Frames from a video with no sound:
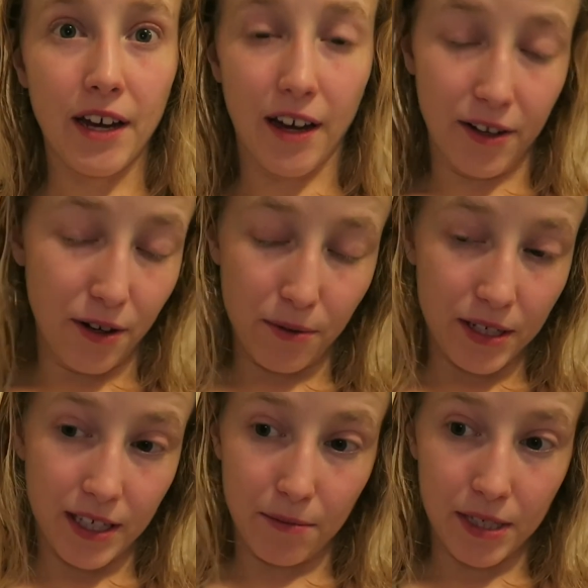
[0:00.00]
I know it
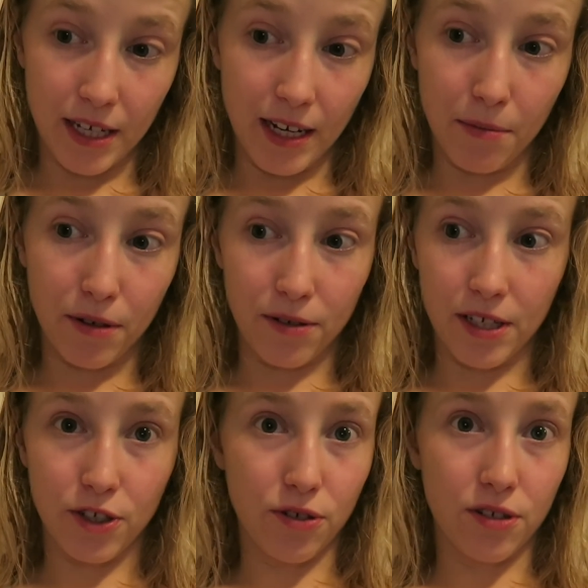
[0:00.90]
seems silly because
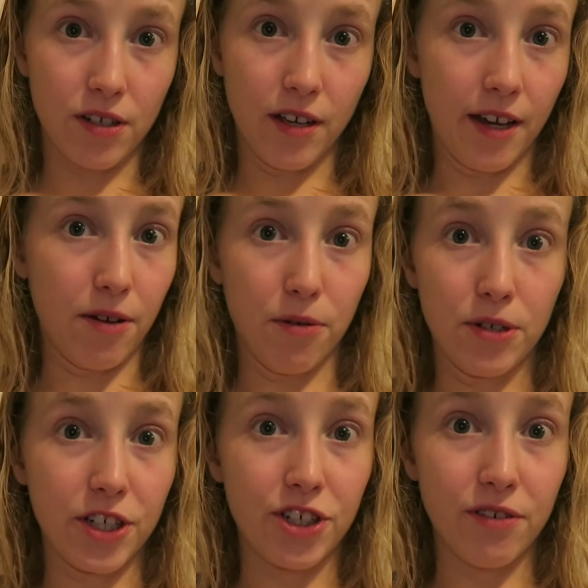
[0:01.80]
it's just a
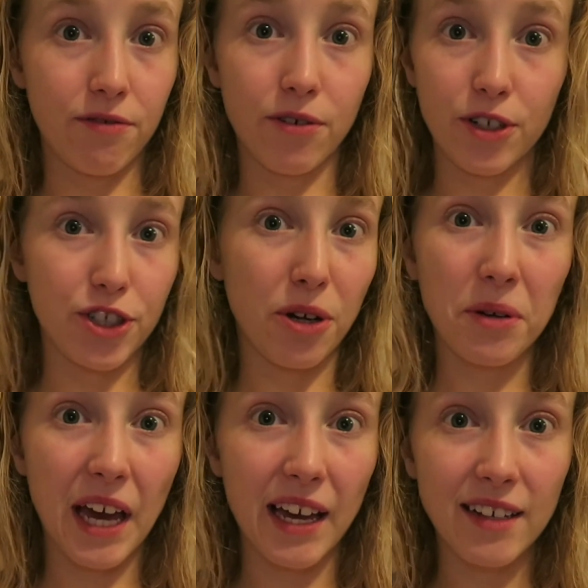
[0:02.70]
audition for a
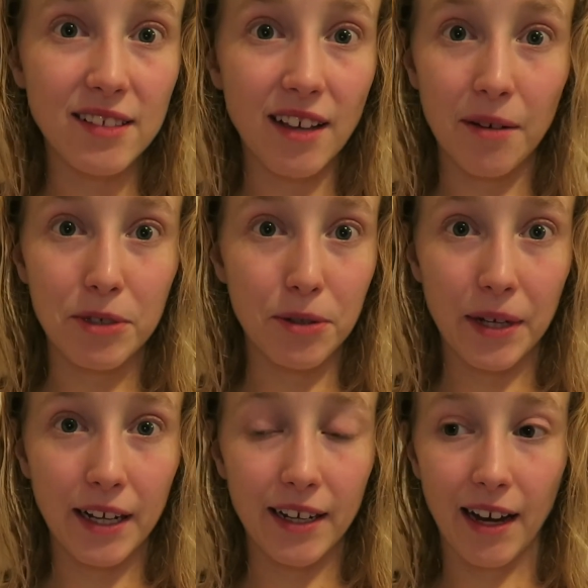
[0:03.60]
showcase that I'm
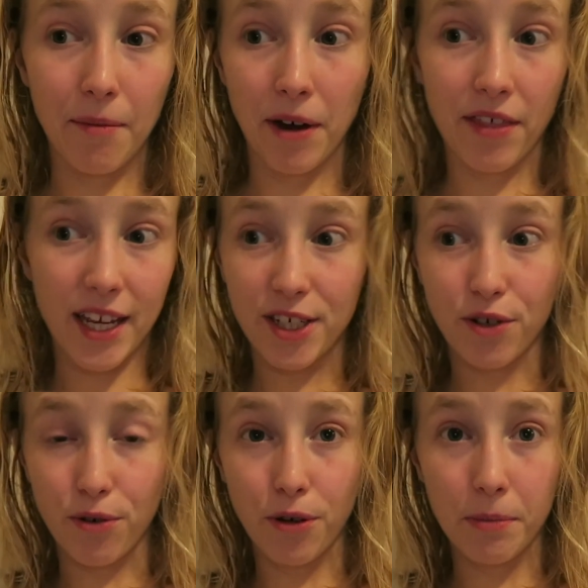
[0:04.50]
doing at my theatre
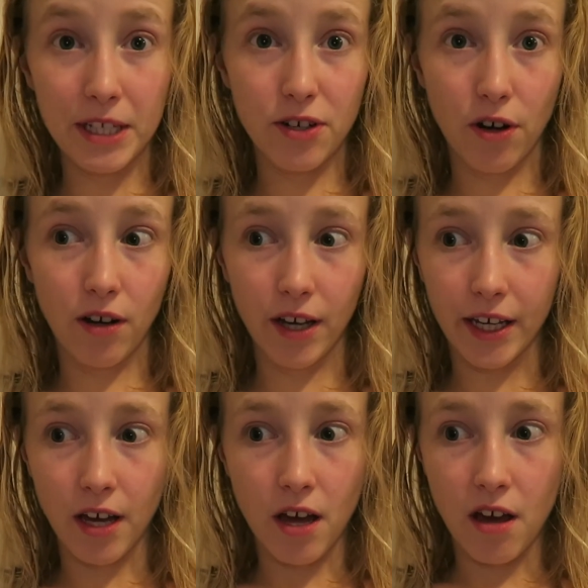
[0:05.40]
group. It's not
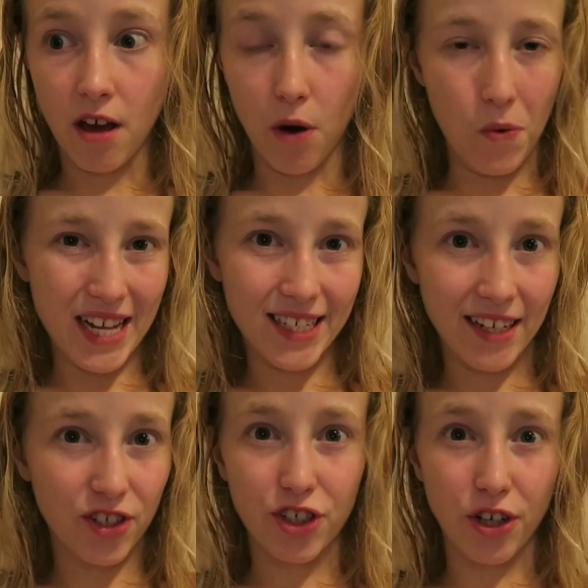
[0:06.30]
like a West
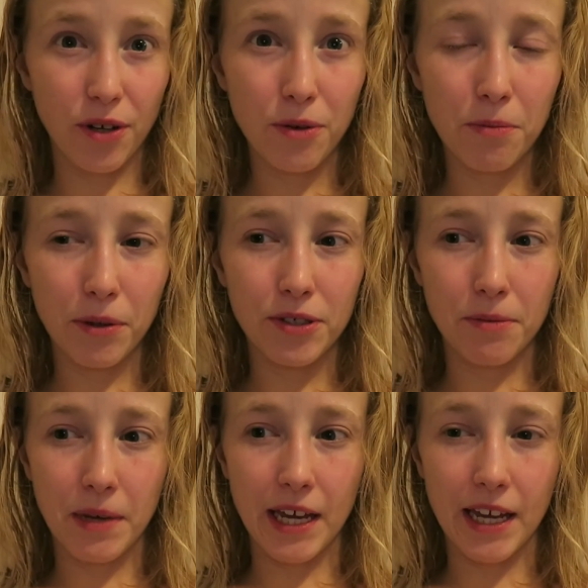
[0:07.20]
End show, but
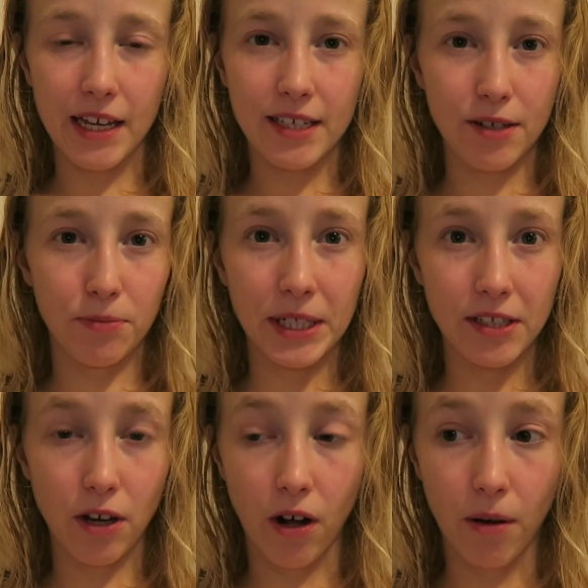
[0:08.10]
to me it still means
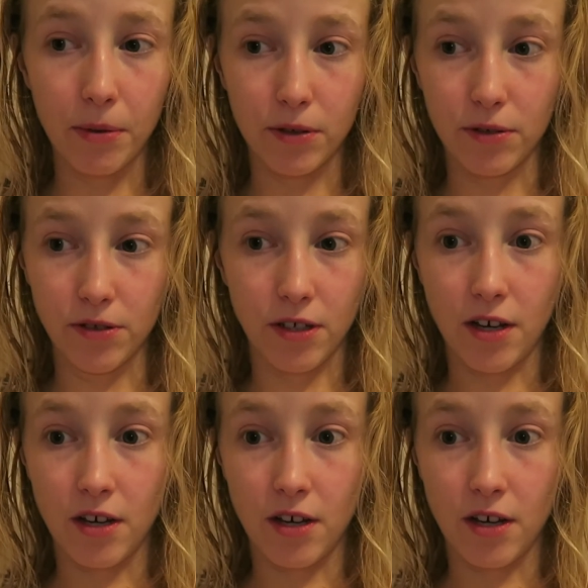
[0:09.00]
a lot because